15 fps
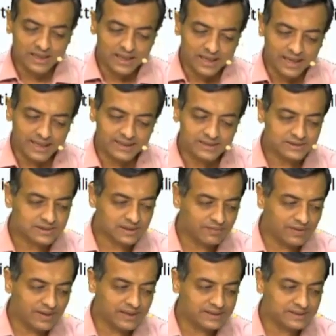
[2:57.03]
Hence,
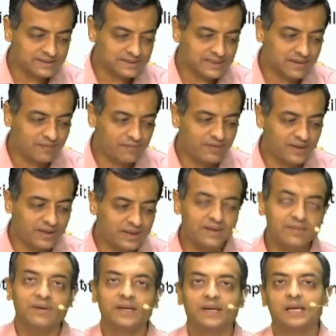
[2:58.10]
we can safely
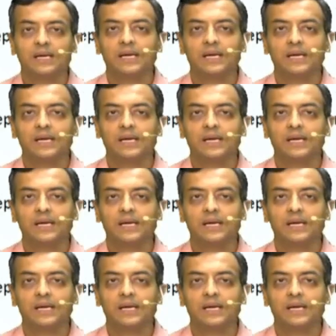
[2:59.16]
give it